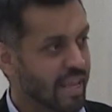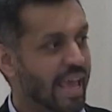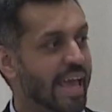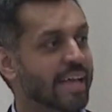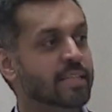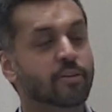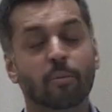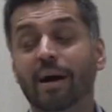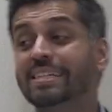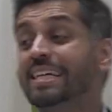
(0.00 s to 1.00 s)
and they're
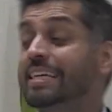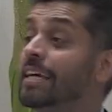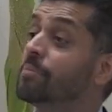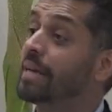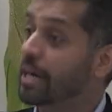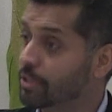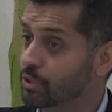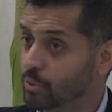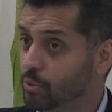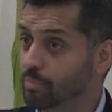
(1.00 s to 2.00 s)
about to kick me out of
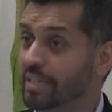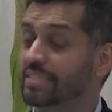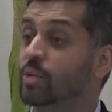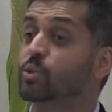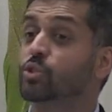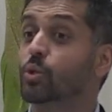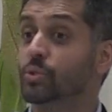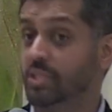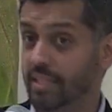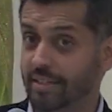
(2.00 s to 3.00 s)
school because I was so
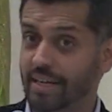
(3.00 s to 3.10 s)
sick.